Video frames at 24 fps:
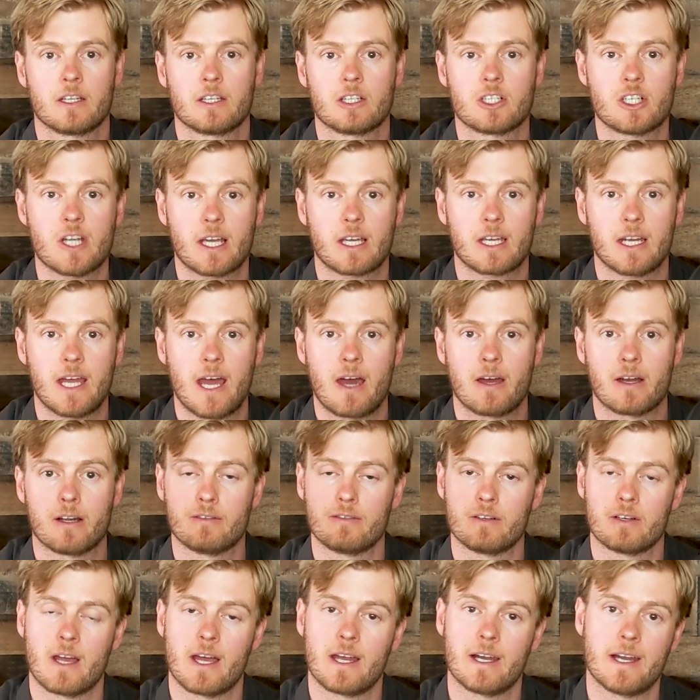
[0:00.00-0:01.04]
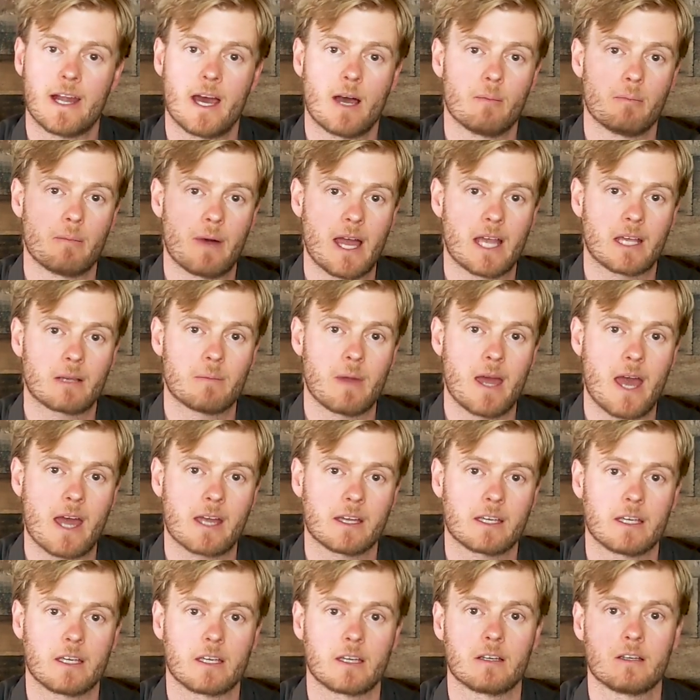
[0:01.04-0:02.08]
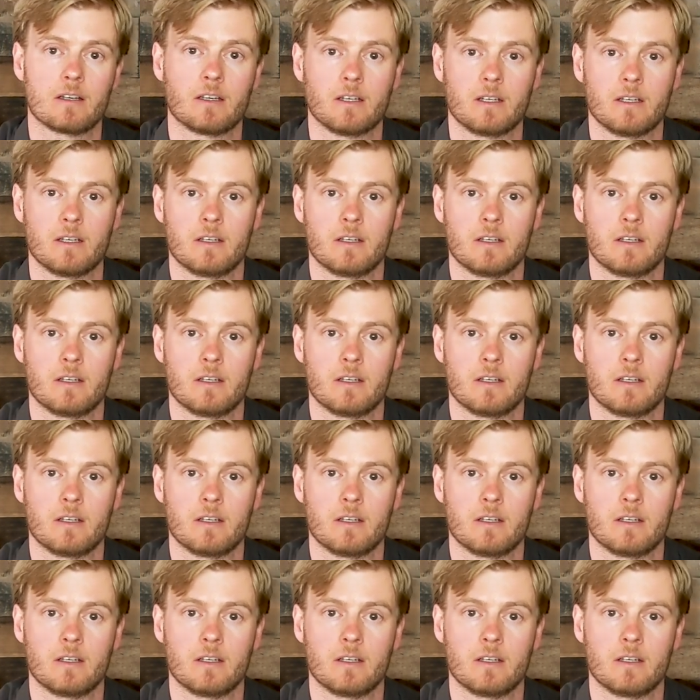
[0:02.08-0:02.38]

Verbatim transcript: Check it out if you're heading out bike packing,